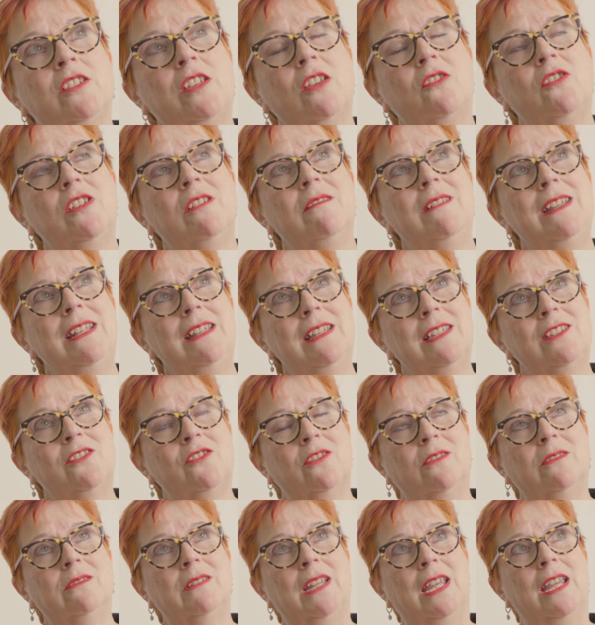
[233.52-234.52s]
So doing this
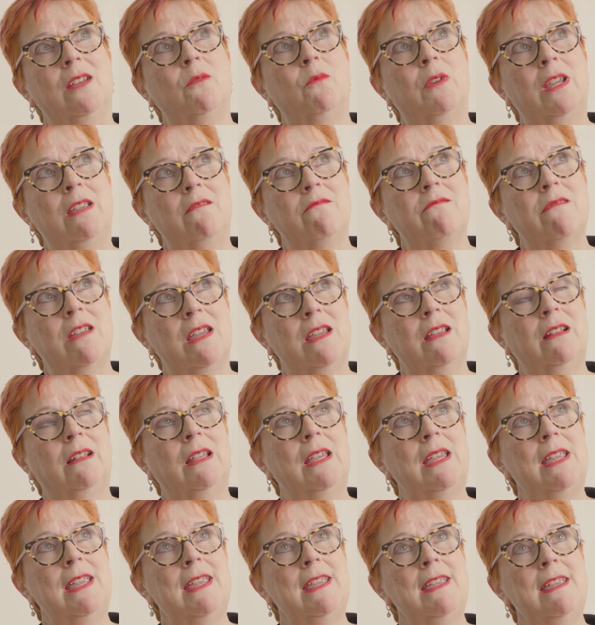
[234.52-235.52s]
toolkit, we
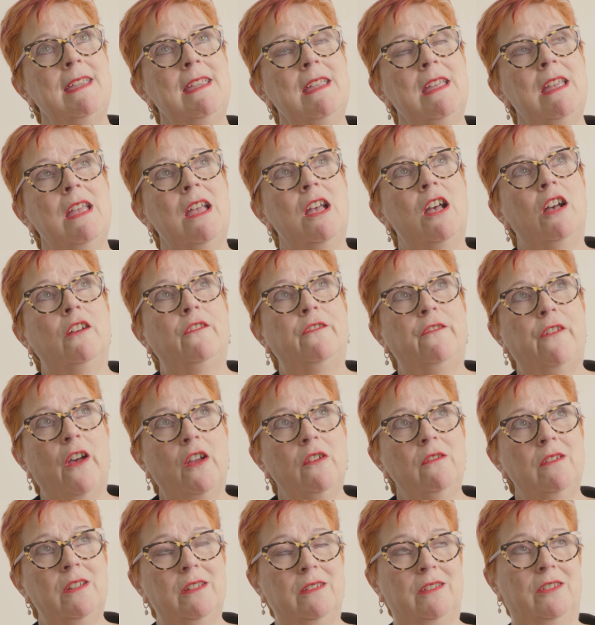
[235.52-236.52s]
really
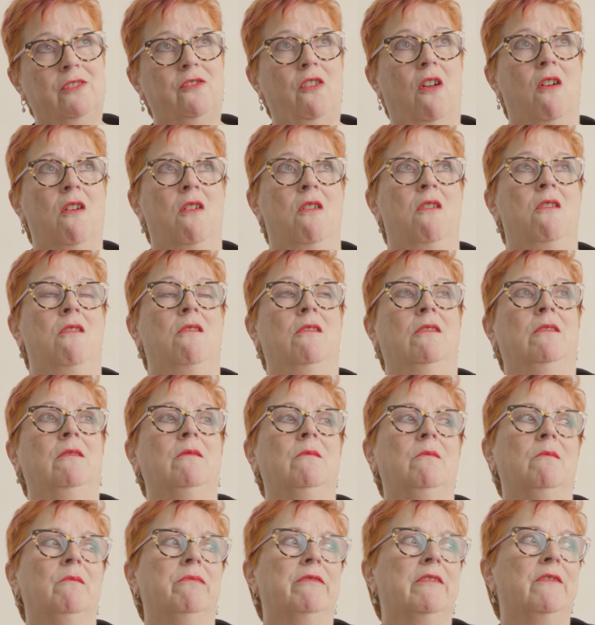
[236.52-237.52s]
focused
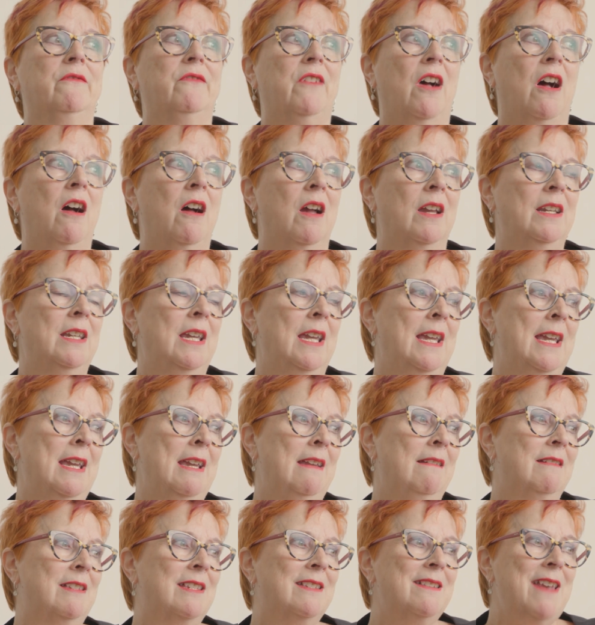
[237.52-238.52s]
on
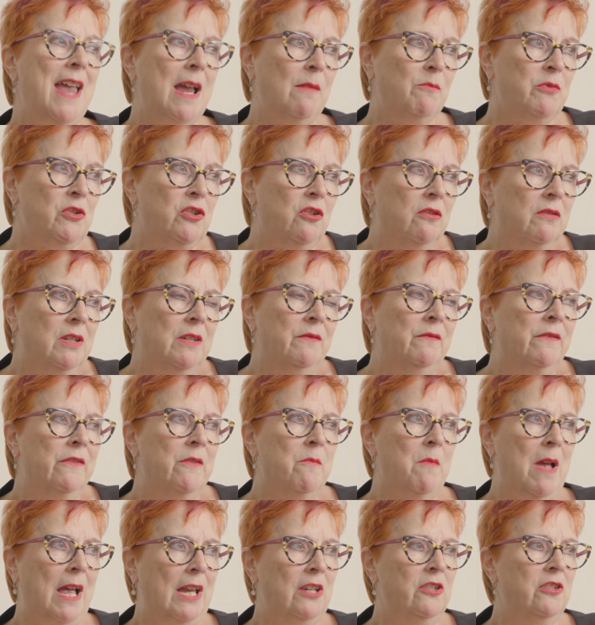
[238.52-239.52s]
providing snapshot
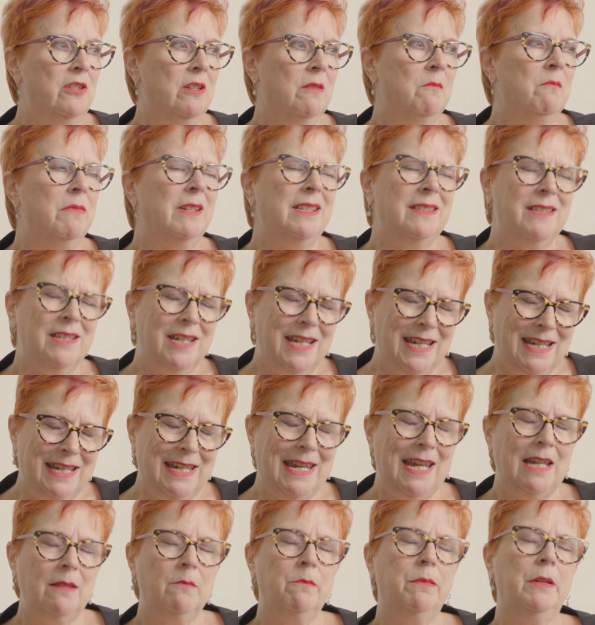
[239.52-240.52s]
information, but to
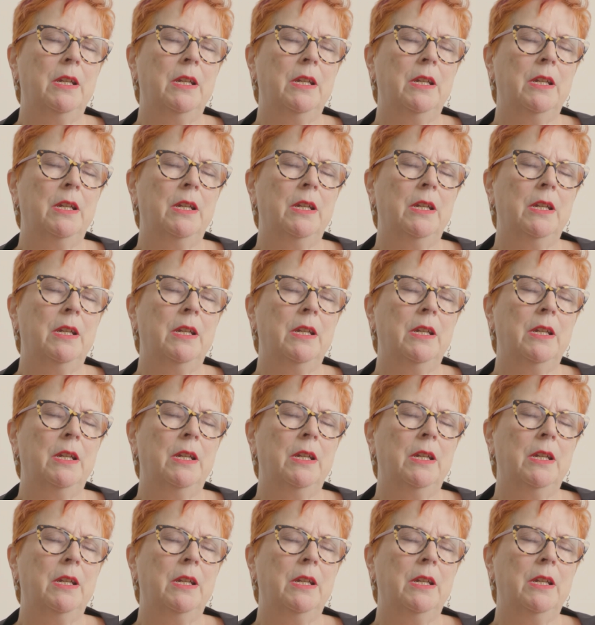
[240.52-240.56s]
get